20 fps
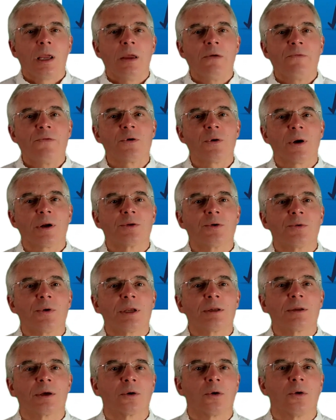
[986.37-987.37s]
If you are
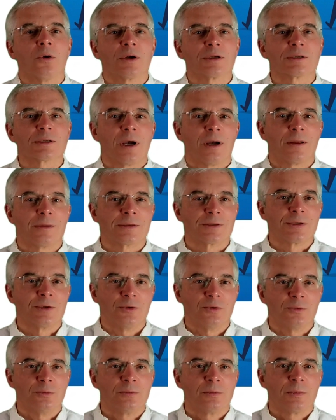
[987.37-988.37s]
doing the course on
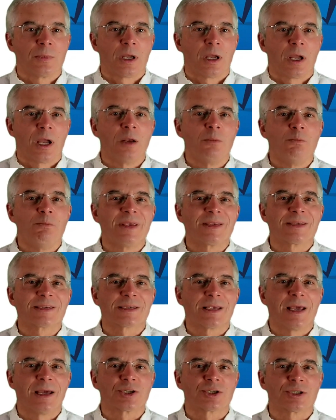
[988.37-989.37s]
Zoom and miss
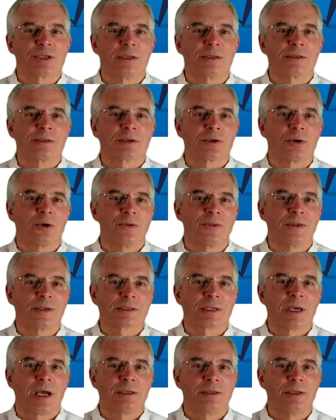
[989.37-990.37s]
sessions or
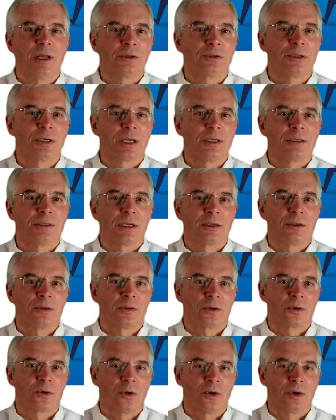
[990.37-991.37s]
decide not to continue
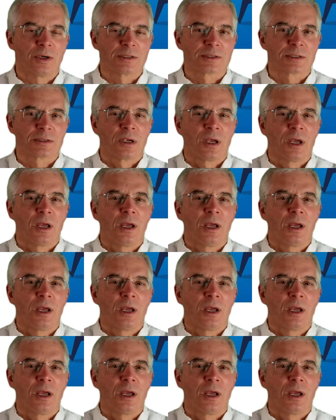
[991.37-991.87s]
the course,